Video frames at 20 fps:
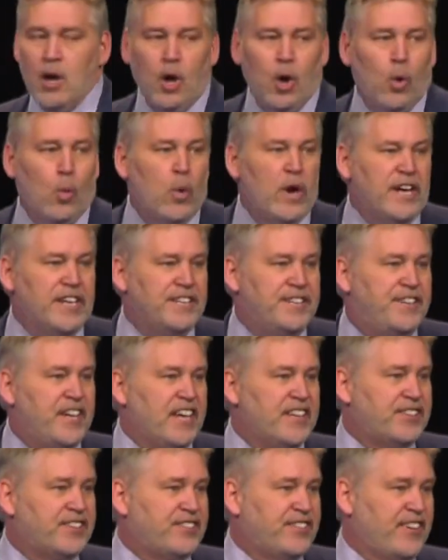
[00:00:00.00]
We
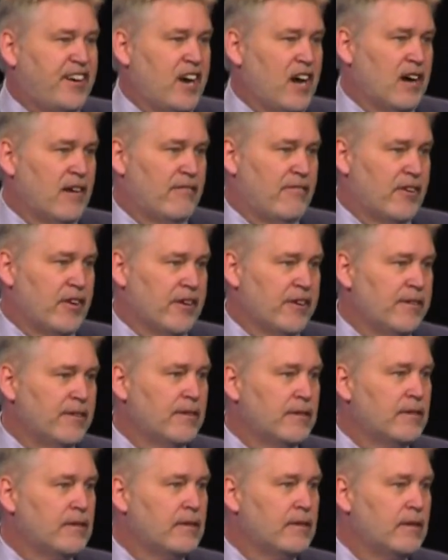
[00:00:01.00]
discover.
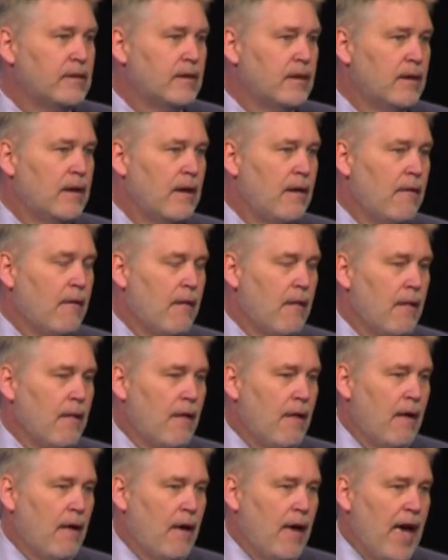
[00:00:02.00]

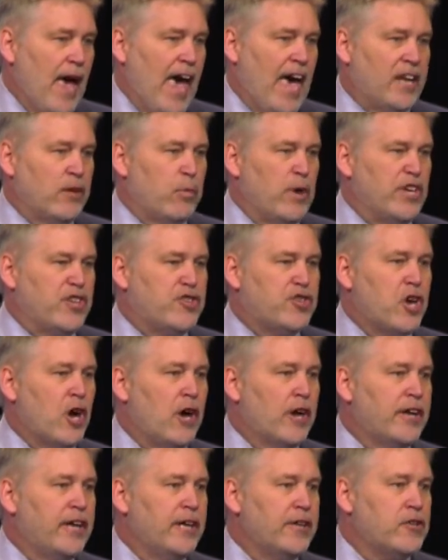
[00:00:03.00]
And we
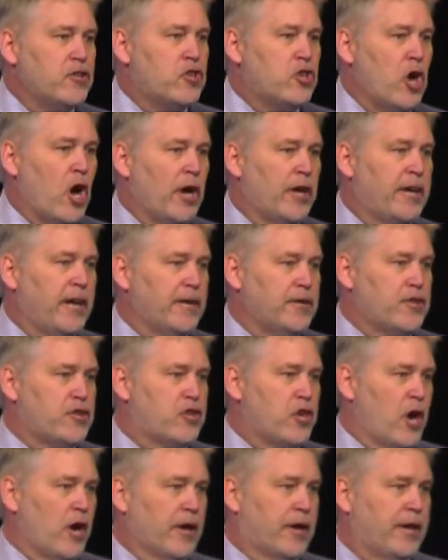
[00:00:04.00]
chunk it, chunk it,
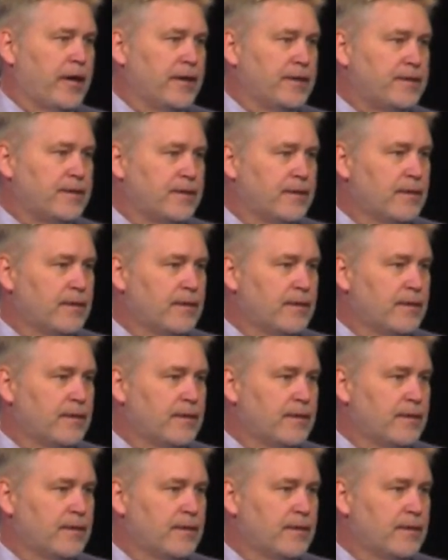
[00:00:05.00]
chunk it.